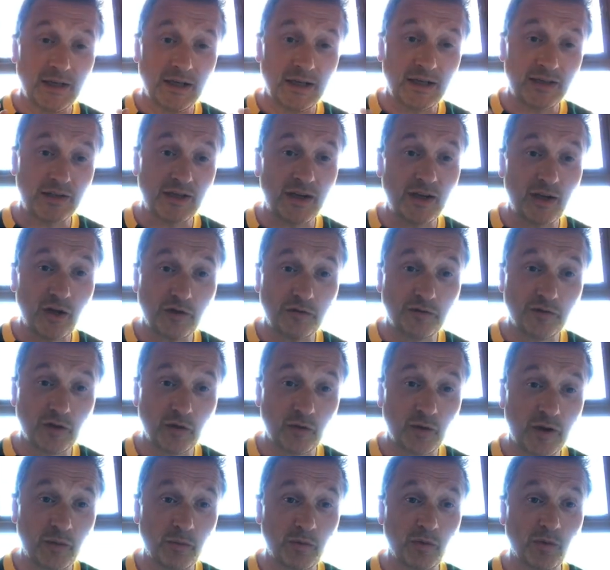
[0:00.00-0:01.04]
as I often
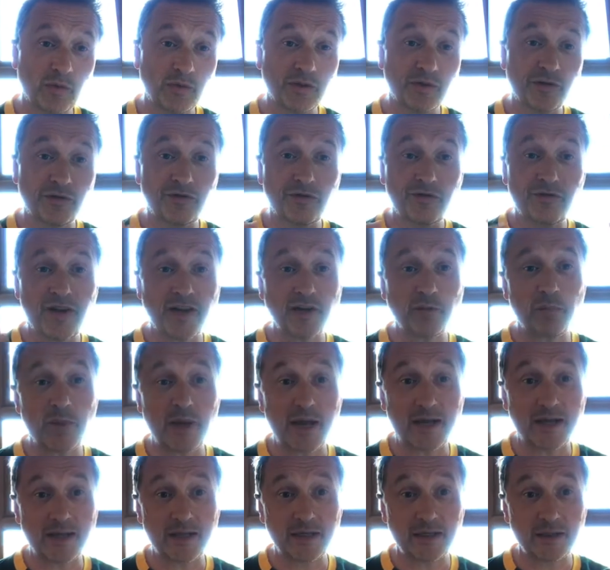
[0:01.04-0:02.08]
do, I would want to fight
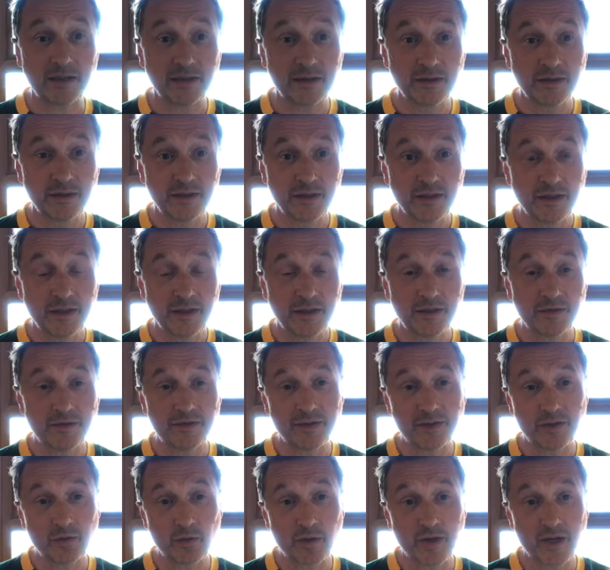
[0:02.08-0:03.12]
back and
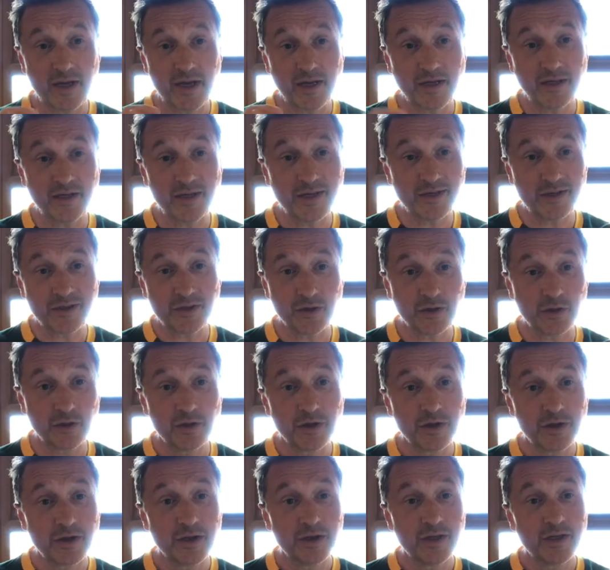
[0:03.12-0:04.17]
think, okay, I need to
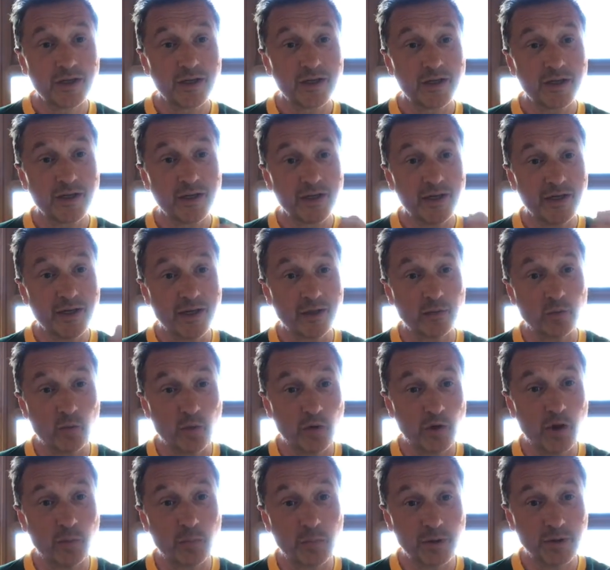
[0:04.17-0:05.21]
get
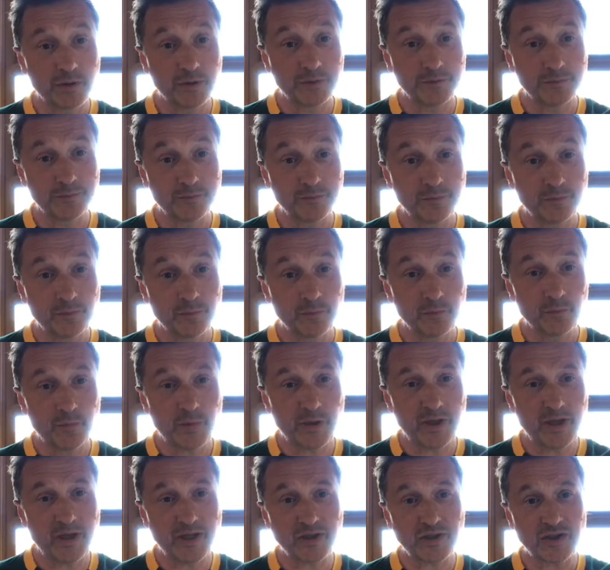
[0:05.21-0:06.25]
one up.
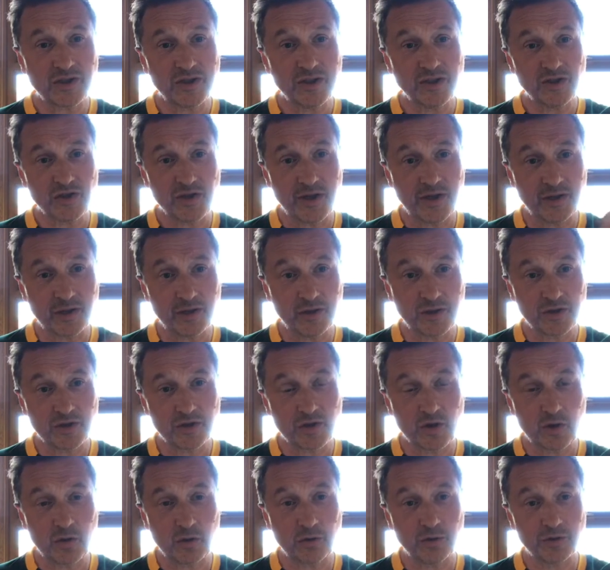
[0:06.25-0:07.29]
But actually, gentleness
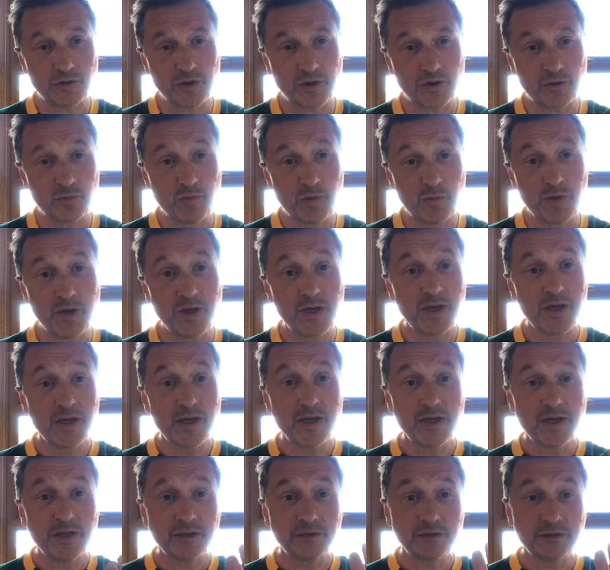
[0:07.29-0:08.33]
calls us maybe
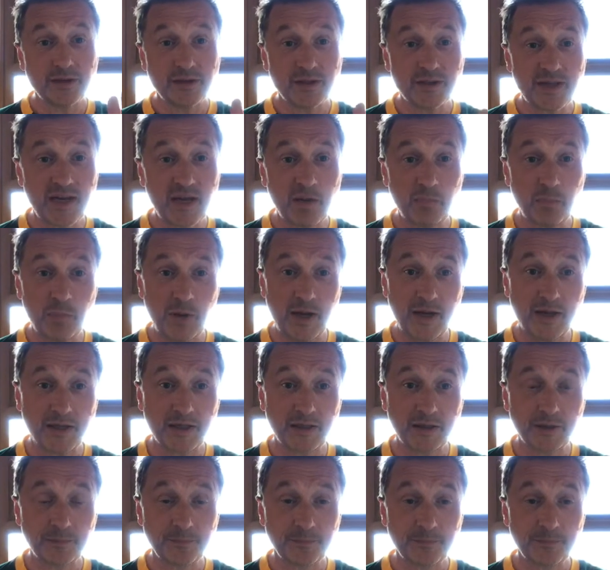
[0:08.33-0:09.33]
to step back,